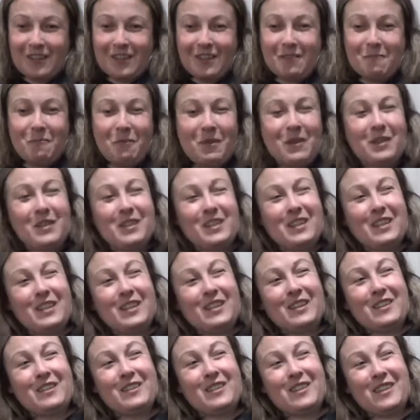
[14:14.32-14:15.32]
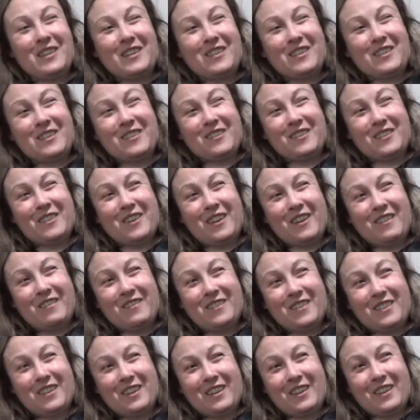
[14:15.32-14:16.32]
Basically, she doesn't do
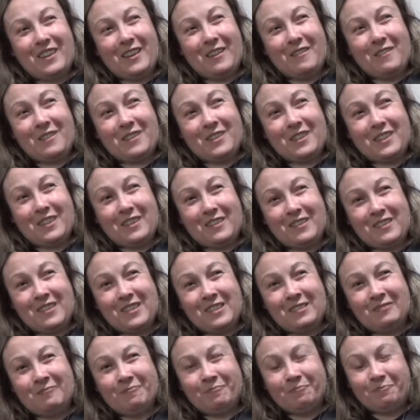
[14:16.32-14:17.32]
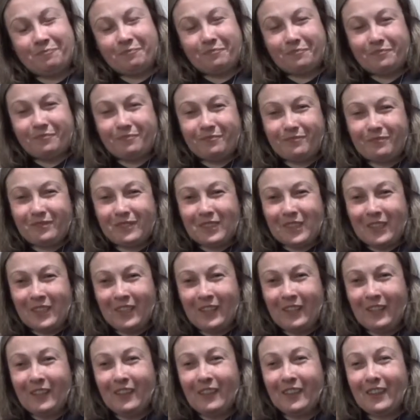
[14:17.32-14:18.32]
everyday life skills.
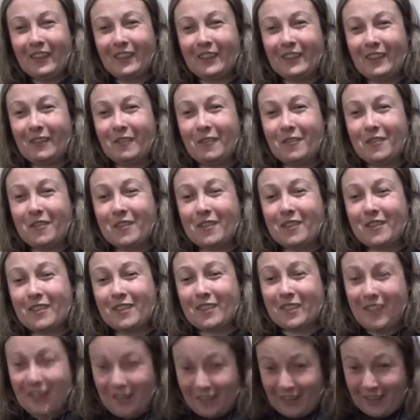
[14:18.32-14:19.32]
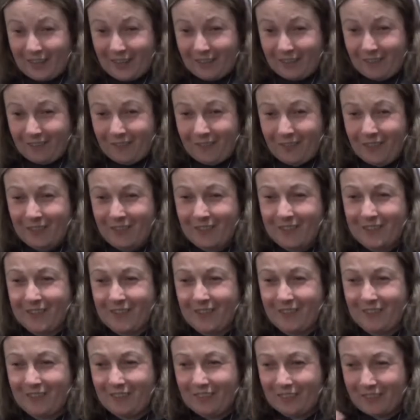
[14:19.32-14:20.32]
And I think that would suck, because
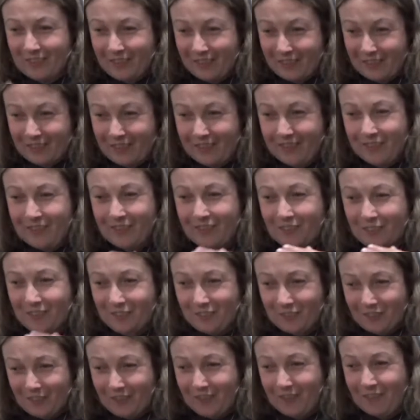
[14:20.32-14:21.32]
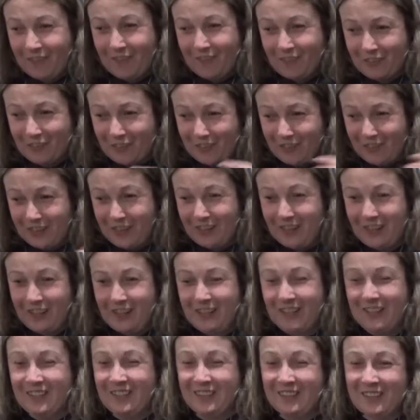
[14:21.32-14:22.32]
I've learned to do them every day.
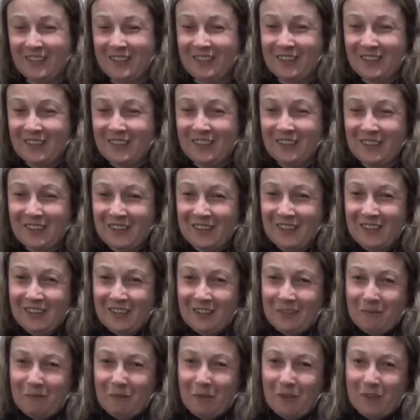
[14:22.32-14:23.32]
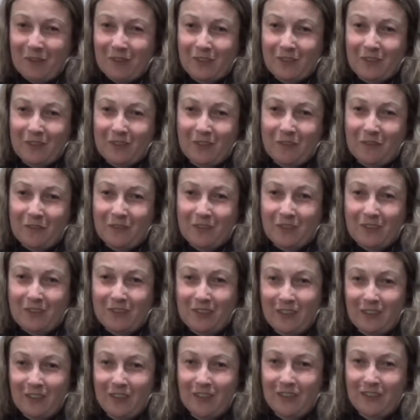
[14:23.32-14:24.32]
But she
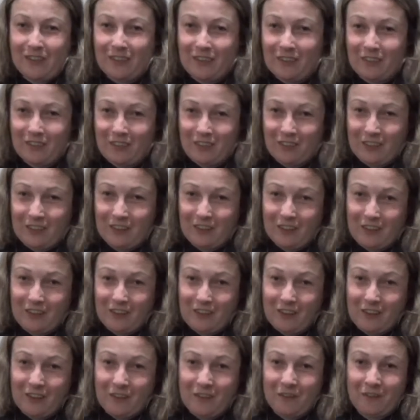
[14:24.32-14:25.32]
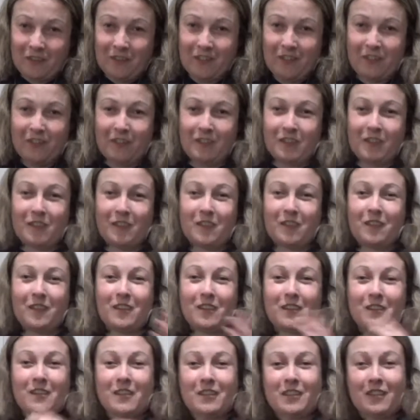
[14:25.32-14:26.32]
obviously is living another lifestyle, so it
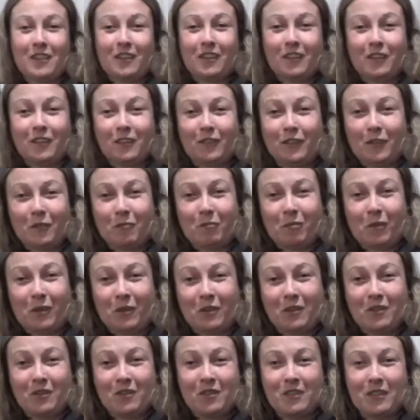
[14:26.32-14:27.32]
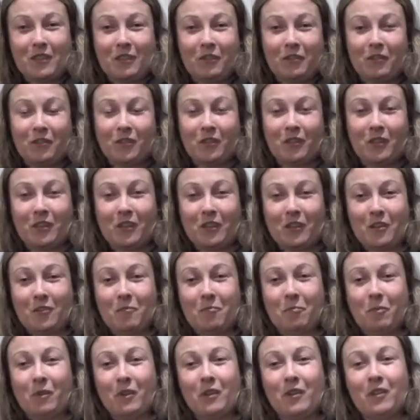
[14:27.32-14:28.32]
is silly to compare yourself to her.
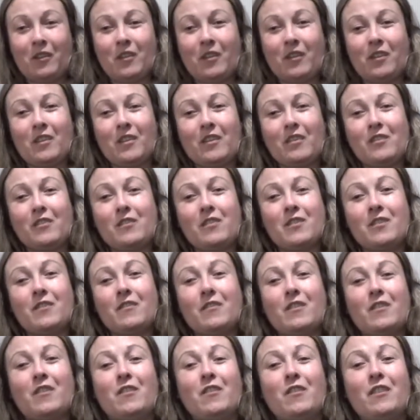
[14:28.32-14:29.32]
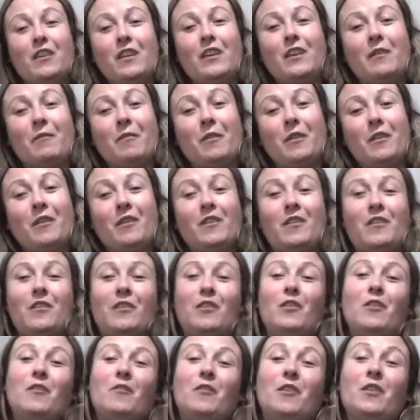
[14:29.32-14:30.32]
But just when you think about,
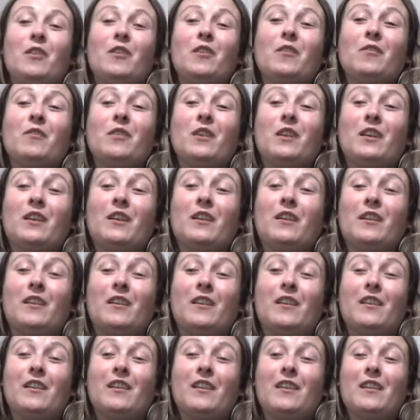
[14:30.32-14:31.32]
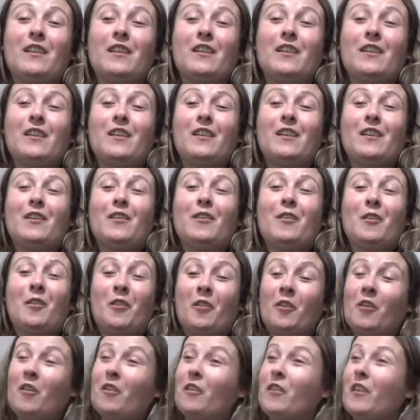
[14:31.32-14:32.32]
do you want to be her or
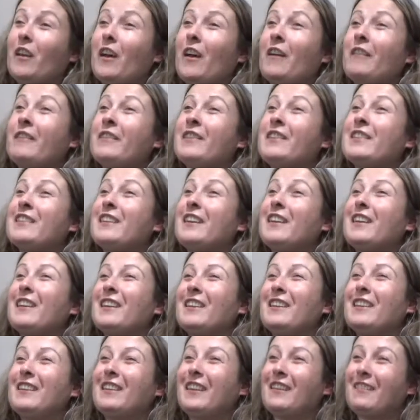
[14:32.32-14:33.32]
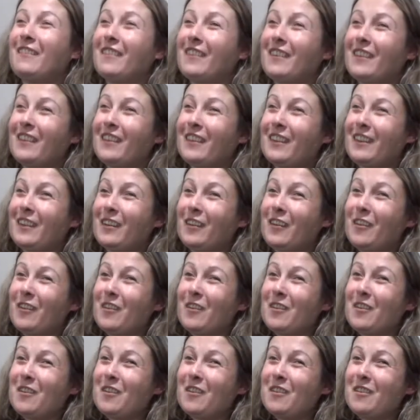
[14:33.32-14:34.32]
not? I would say definitely
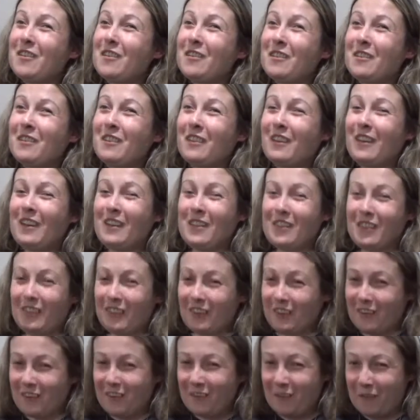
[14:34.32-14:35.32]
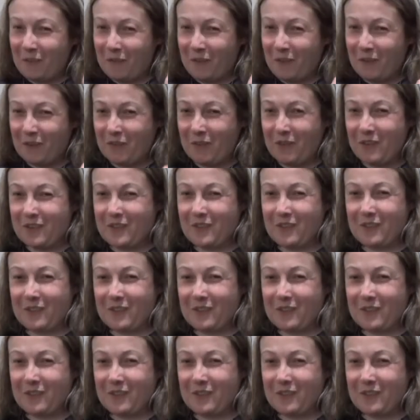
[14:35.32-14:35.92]
no, and there are all my reasons.